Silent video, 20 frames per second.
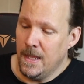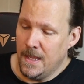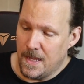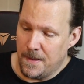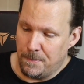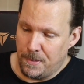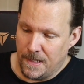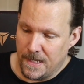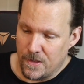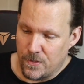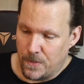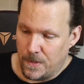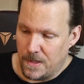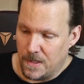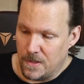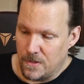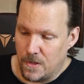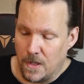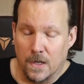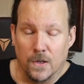He plays with
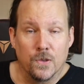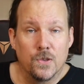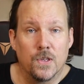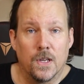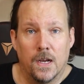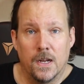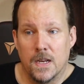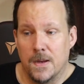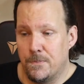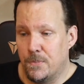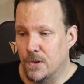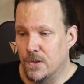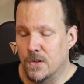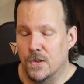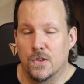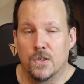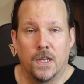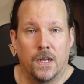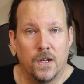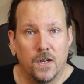his young son. He puts
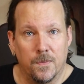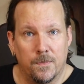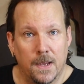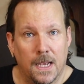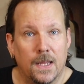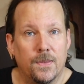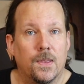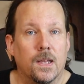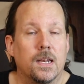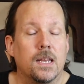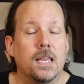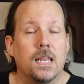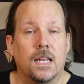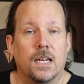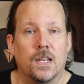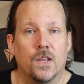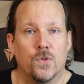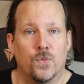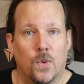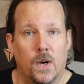his son to bed. Then he
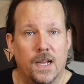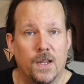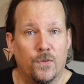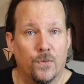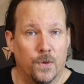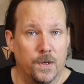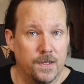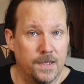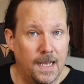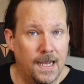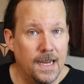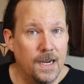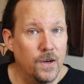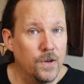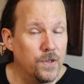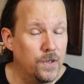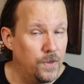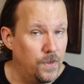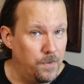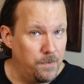and his wife
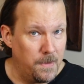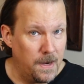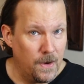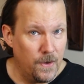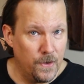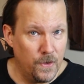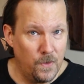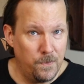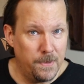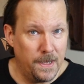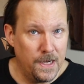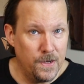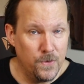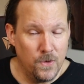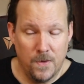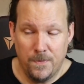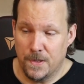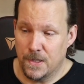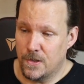retire to the marital bedroom.